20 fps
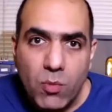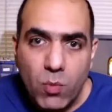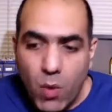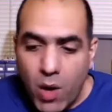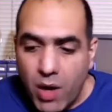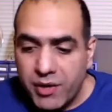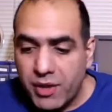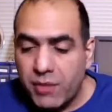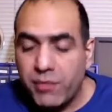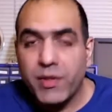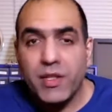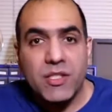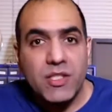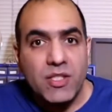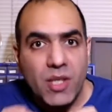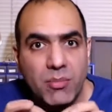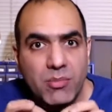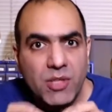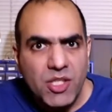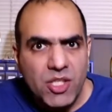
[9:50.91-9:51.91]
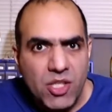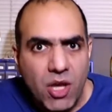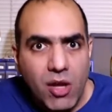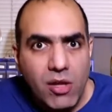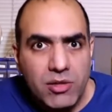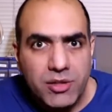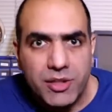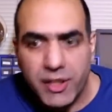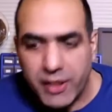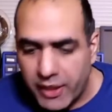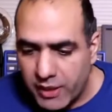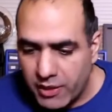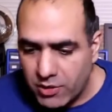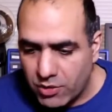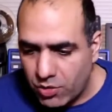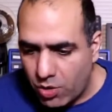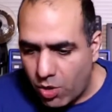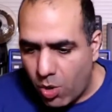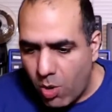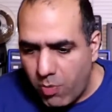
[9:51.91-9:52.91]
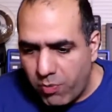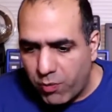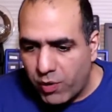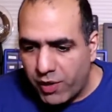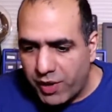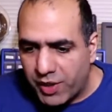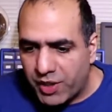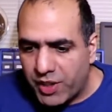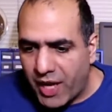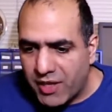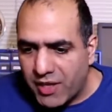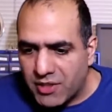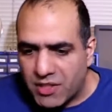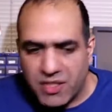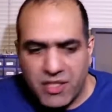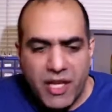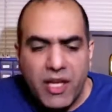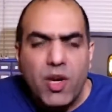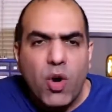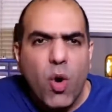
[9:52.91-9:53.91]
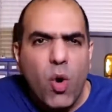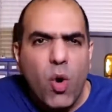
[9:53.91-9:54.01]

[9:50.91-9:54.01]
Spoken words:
the water with some salt in it, so hopefully it can stay